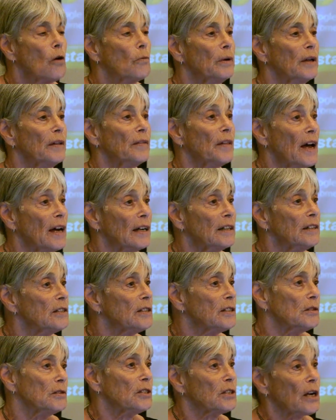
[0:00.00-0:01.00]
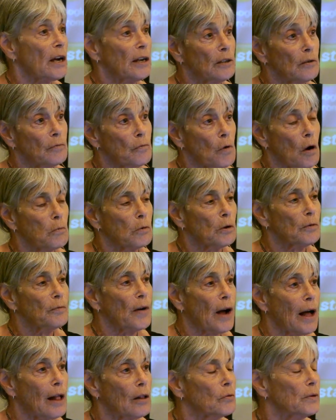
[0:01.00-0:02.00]
that is kind of what we're
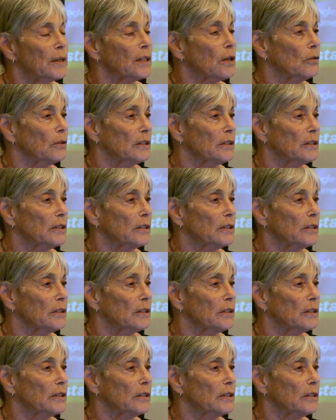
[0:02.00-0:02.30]
following,